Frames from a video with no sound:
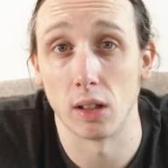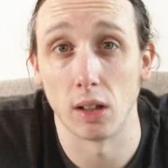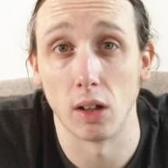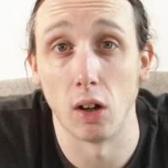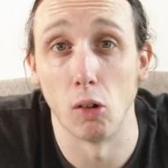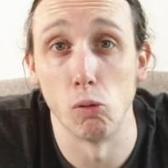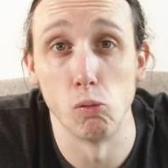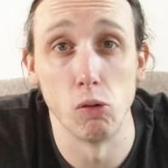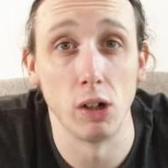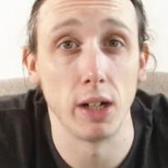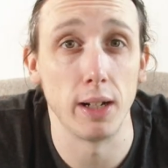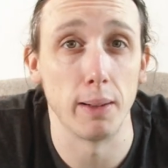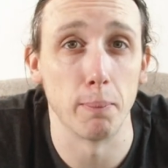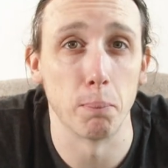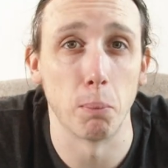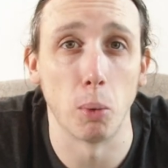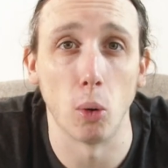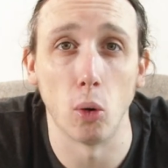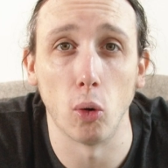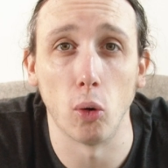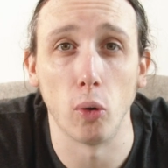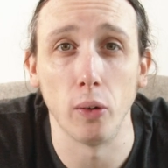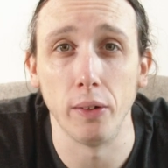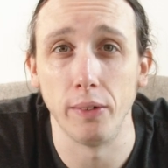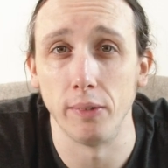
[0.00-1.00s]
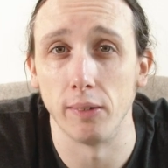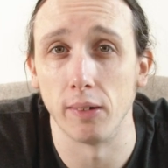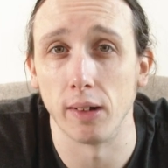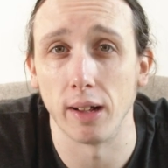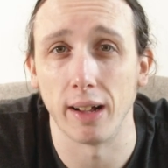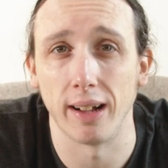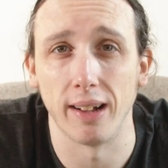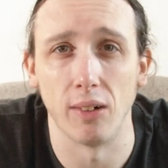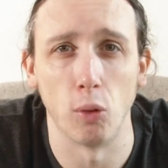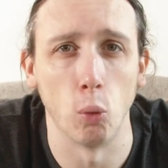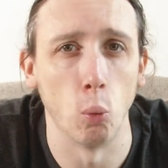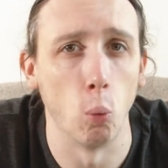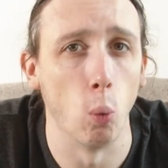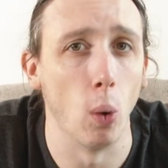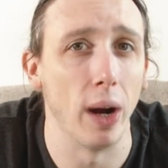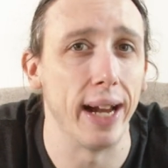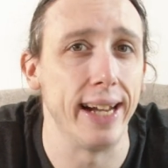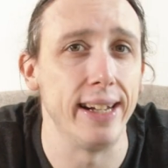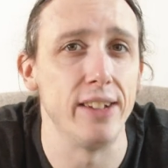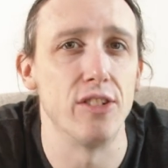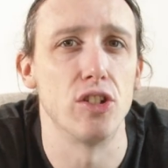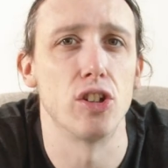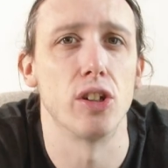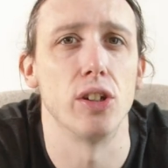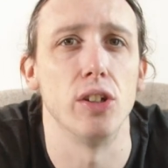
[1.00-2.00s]
really important
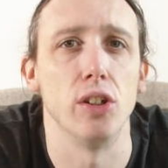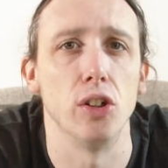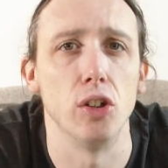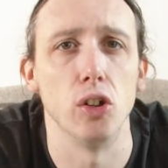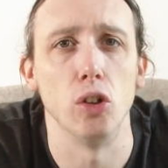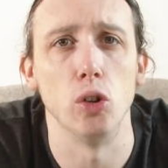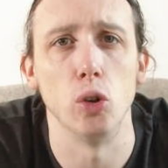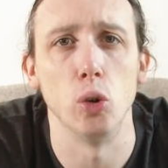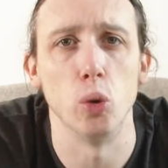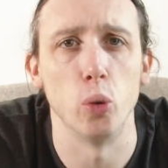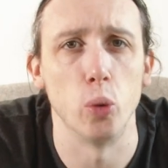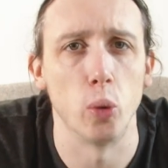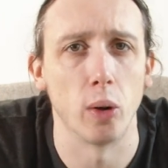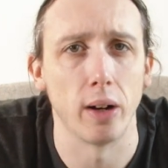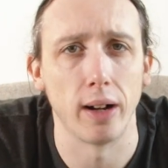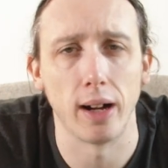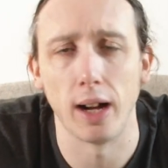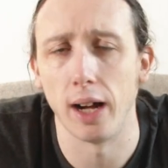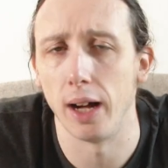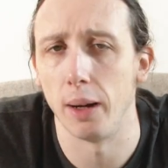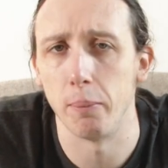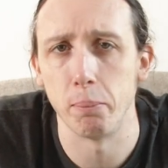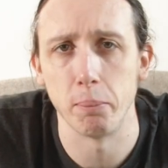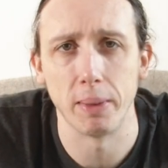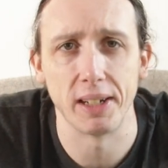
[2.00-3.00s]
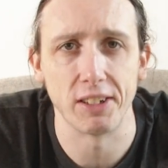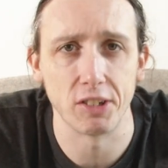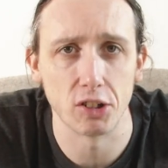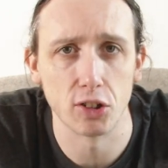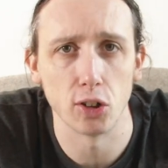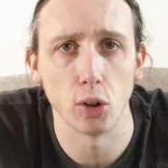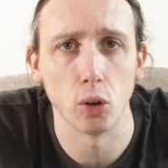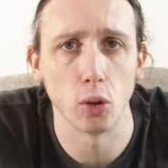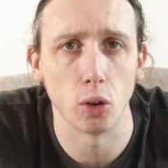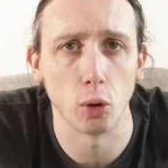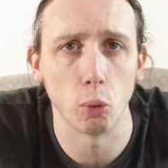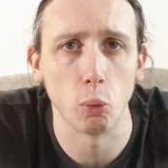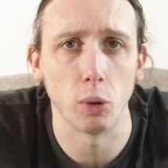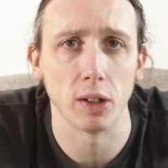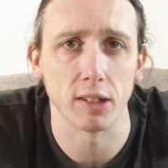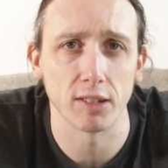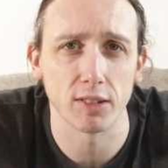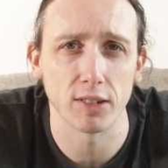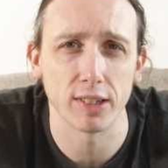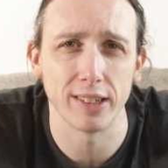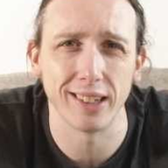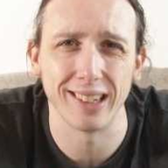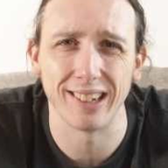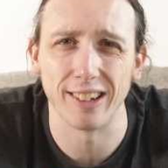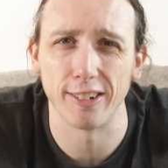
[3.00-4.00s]
way to make sure that we're
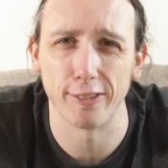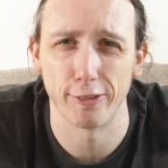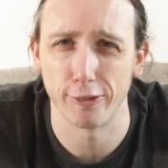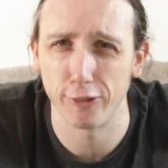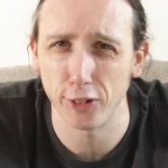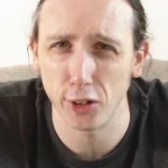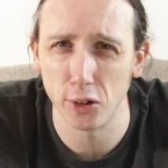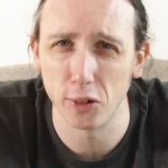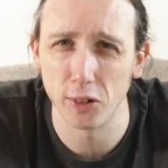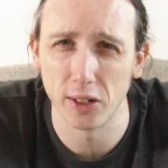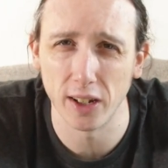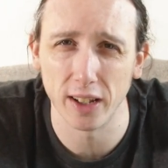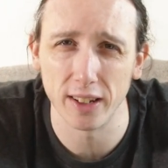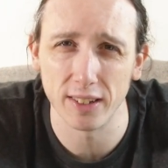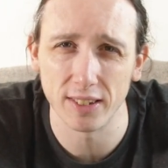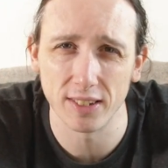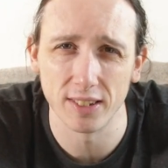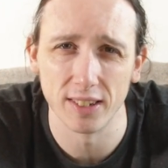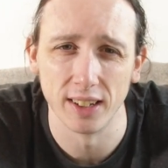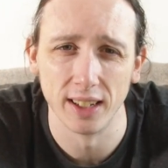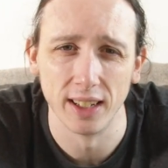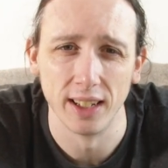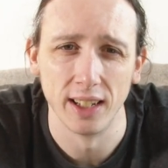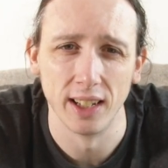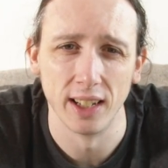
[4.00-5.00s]
still focused